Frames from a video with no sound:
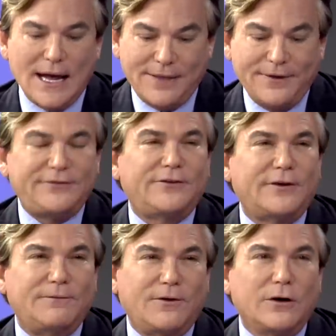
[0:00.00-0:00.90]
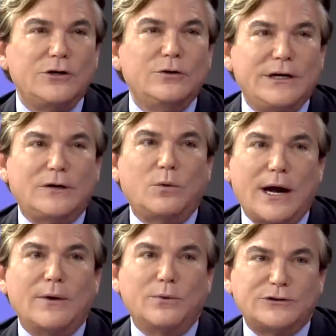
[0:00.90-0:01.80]
And this is a very unique
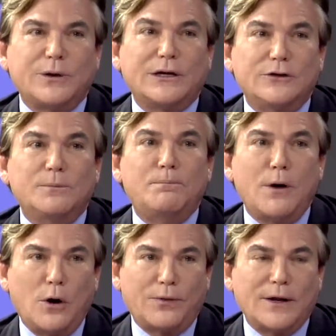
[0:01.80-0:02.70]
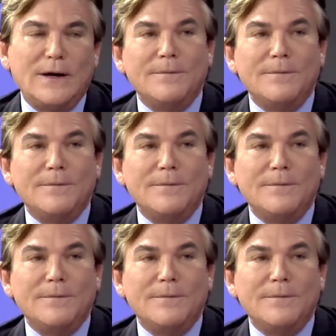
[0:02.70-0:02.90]
way in which we can do both.